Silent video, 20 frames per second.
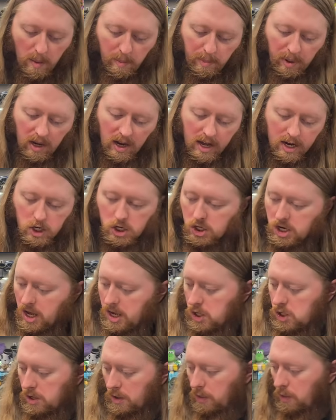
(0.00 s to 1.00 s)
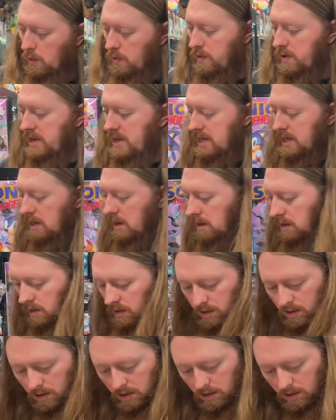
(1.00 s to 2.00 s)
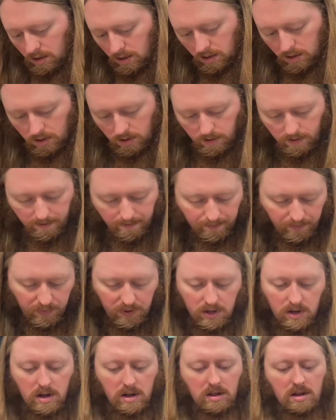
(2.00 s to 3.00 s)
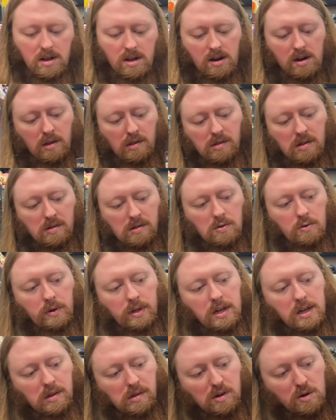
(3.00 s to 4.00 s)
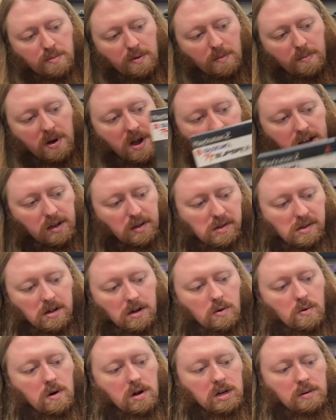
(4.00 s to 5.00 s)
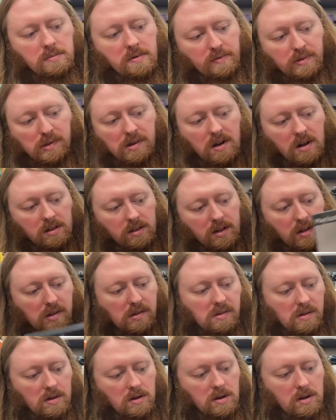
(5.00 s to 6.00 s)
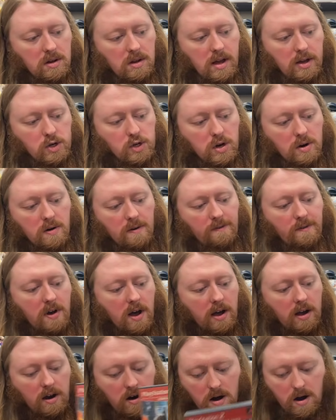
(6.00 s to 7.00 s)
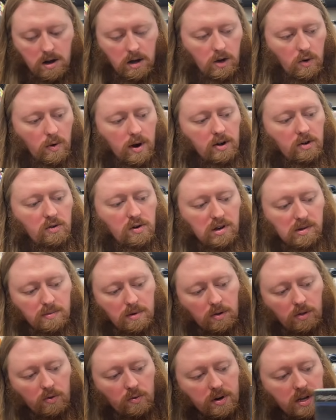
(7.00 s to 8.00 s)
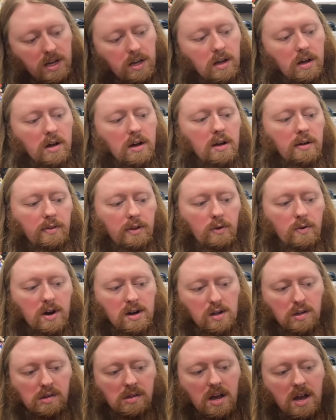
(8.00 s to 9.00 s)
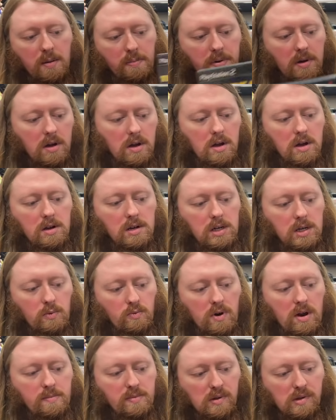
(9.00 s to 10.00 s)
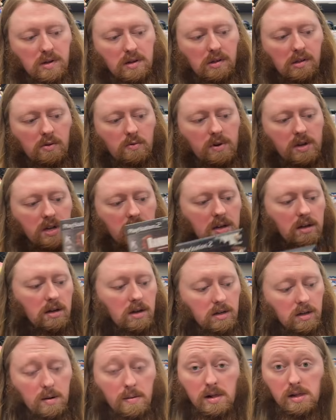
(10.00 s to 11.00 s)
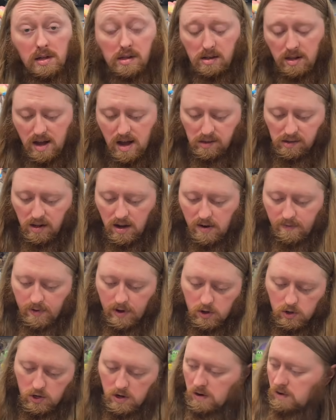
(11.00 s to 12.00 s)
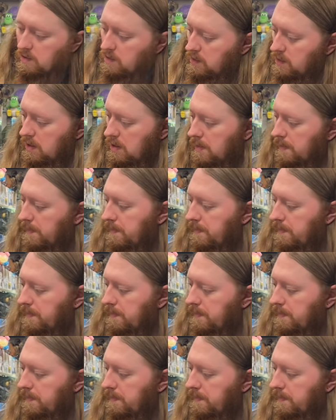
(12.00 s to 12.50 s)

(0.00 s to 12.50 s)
PlayStation 3. And then Suzuki Superbikes, Quantum of Solace, Agent Under Fire, Gran Turismo 3, The Great Escape, Rainbow Six 3, and Cabela's Alaskan Adventures.